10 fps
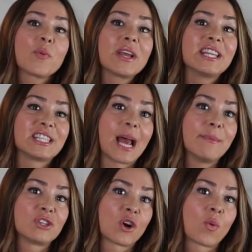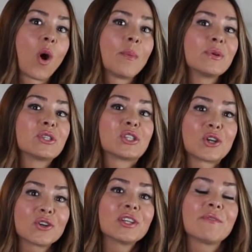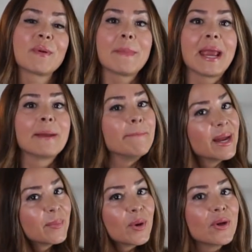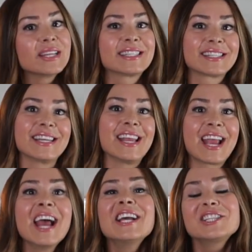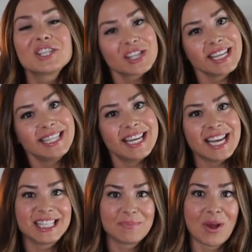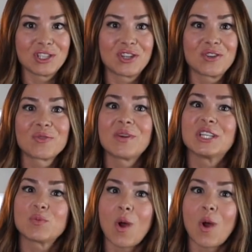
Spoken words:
way, the Cybertruck will almost certainly remain minimal and sleek, just like today's sponsor, the Ridge